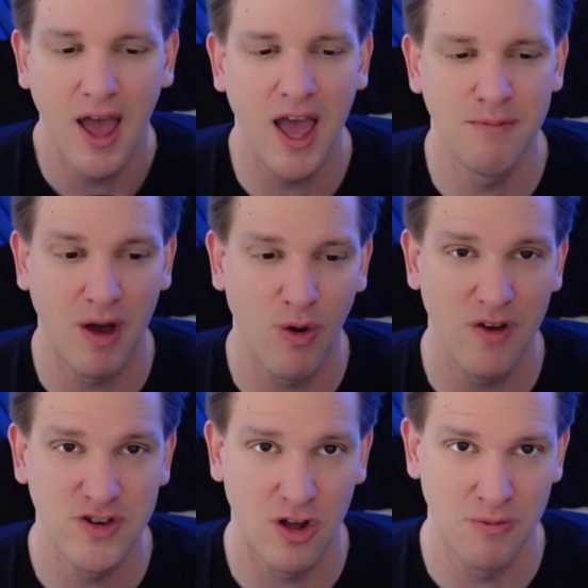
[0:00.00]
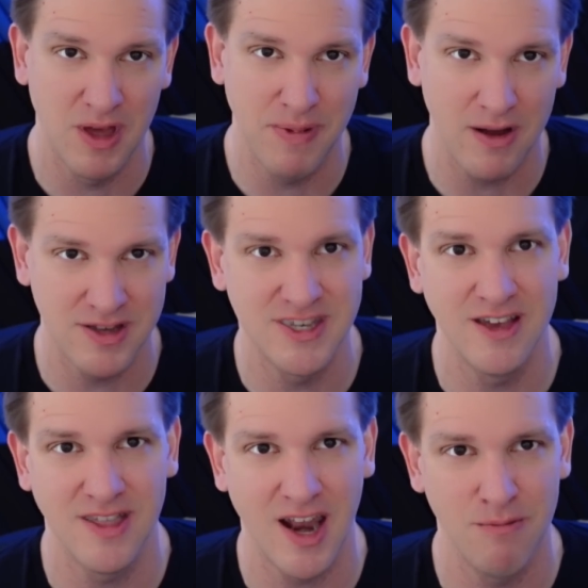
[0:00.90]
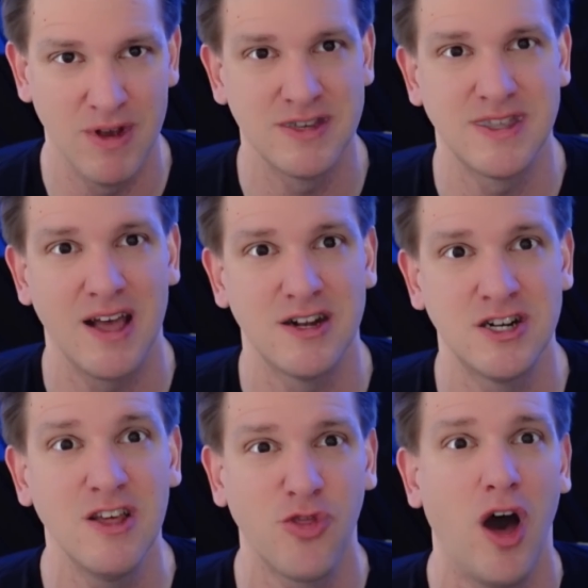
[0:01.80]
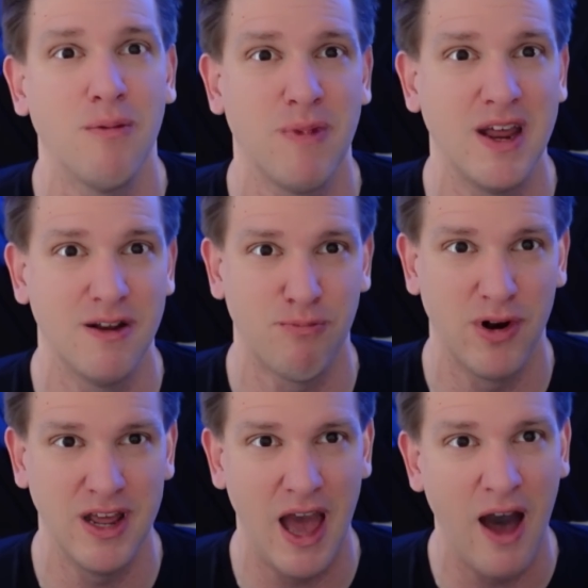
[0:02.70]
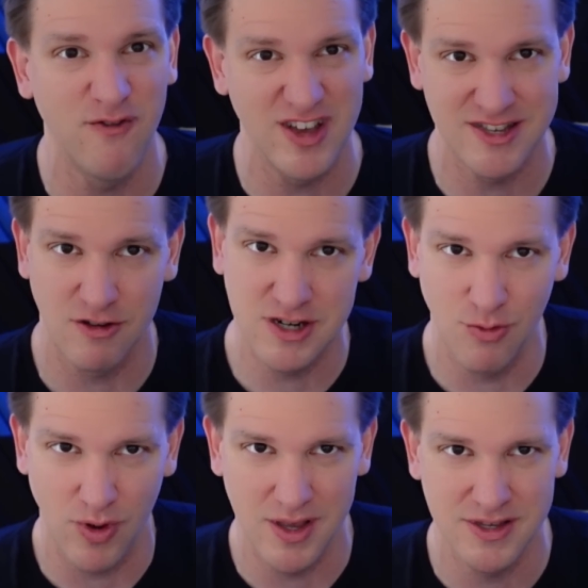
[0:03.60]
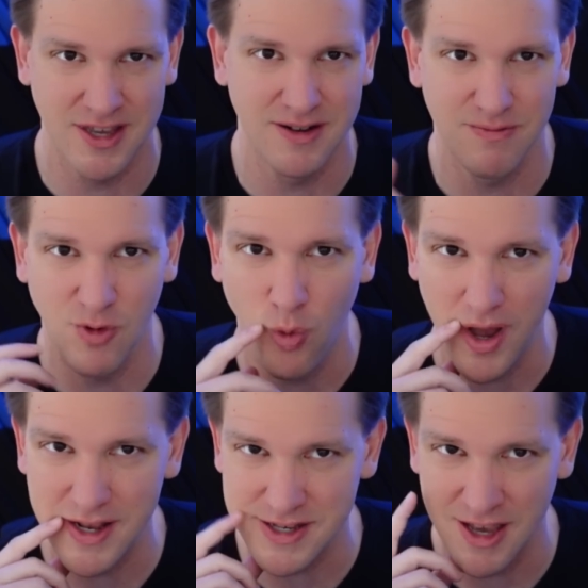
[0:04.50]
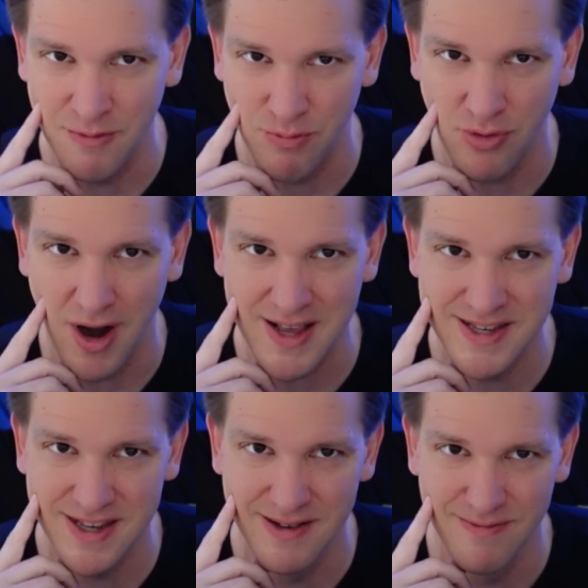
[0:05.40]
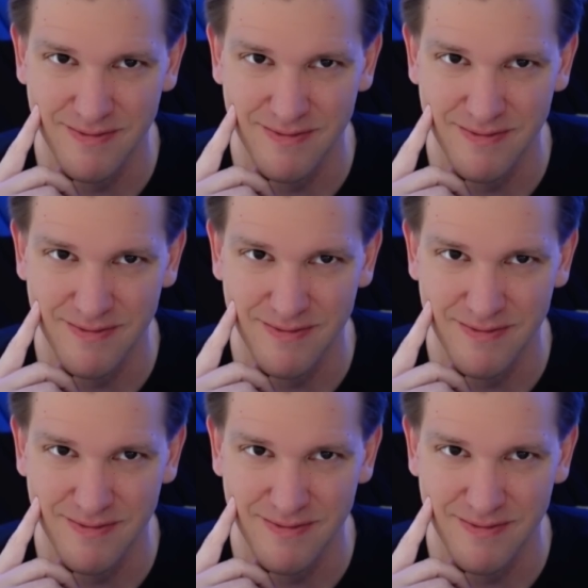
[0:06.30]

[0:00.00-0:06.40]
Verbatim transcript: And my wife told me about a scene that I missed that she thought made it pretty obvious. So she wasn't quite as impressed.